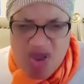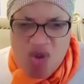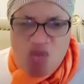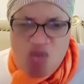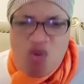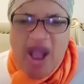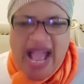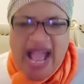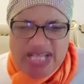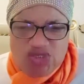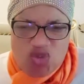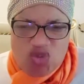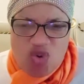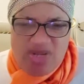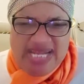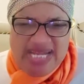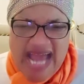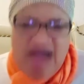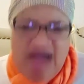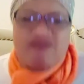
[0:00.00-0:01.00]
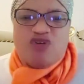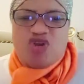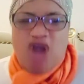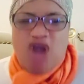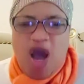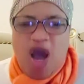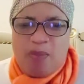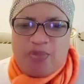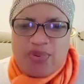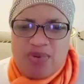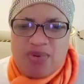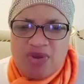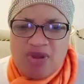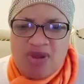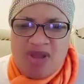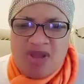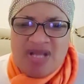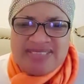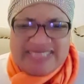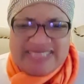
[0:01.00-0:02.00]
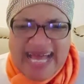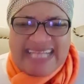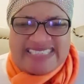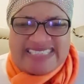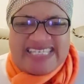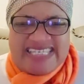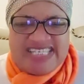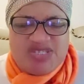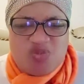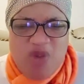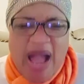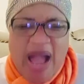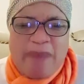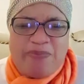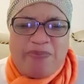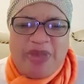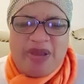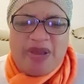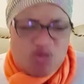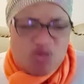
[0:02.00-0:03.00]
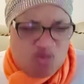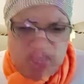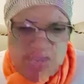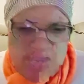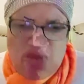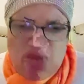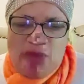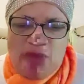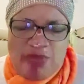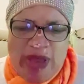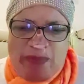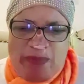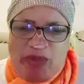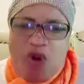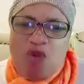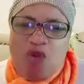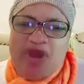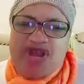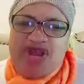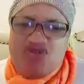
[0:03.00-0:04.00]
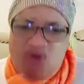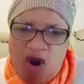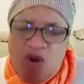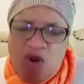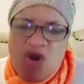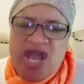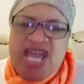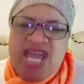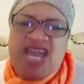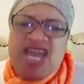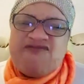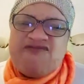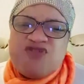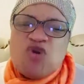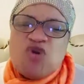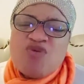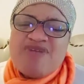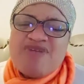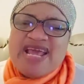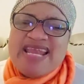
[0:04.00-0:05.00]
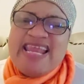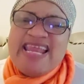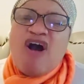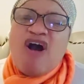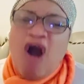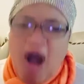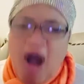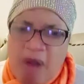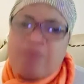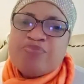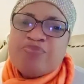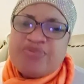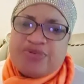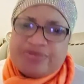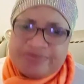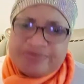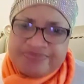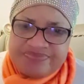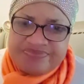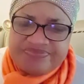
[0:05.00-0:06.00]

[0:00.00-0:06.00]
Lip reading: When you level up, that is where people will know if you really humble.